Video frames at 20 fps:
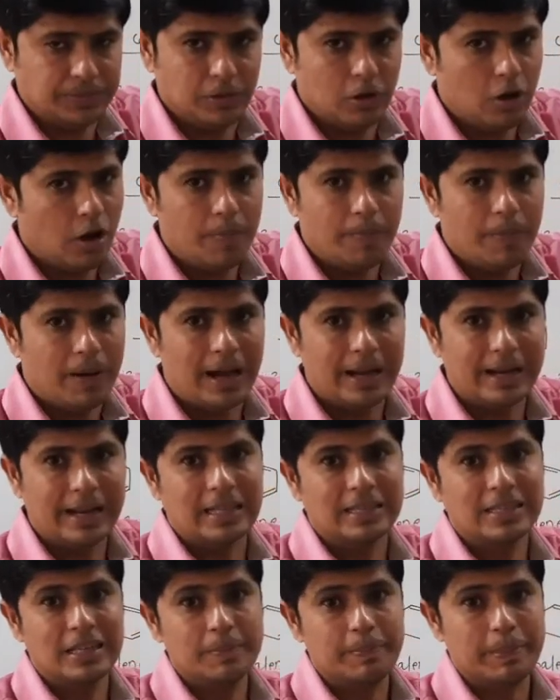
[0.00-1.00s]
of
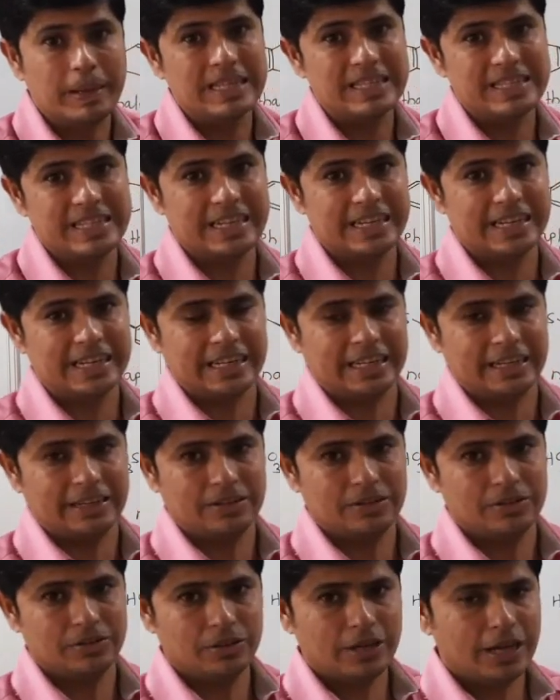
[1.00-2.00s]
another benzene ring.
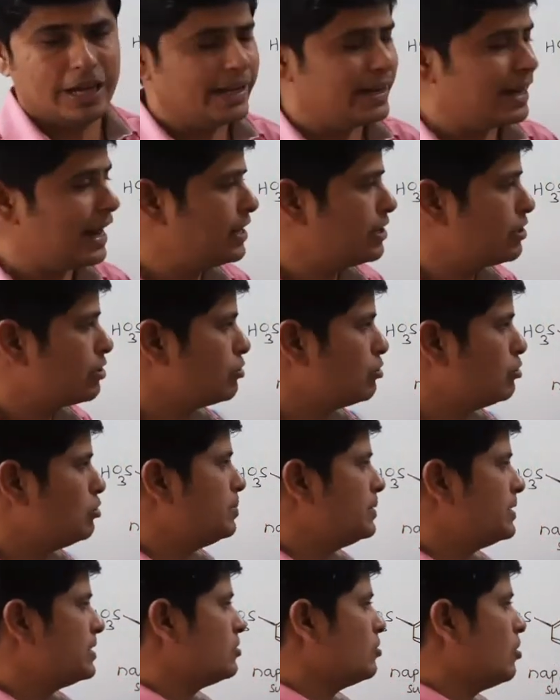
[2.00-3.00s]
Okay, nitro
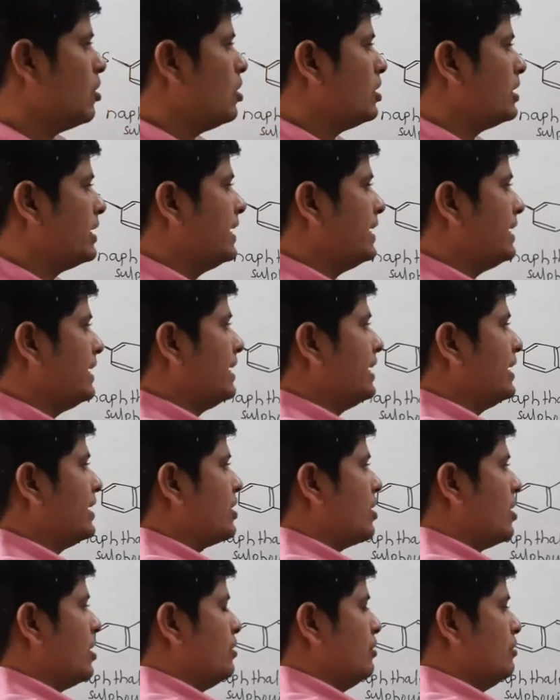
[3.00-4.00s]
group is not getting
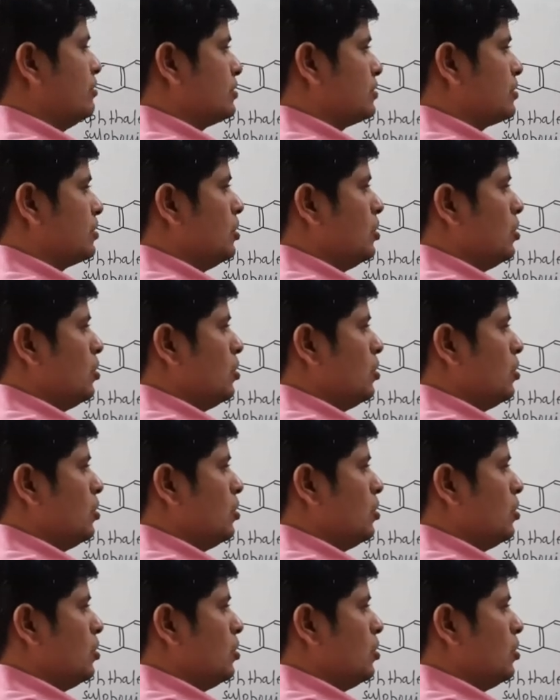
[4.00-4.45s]
introduced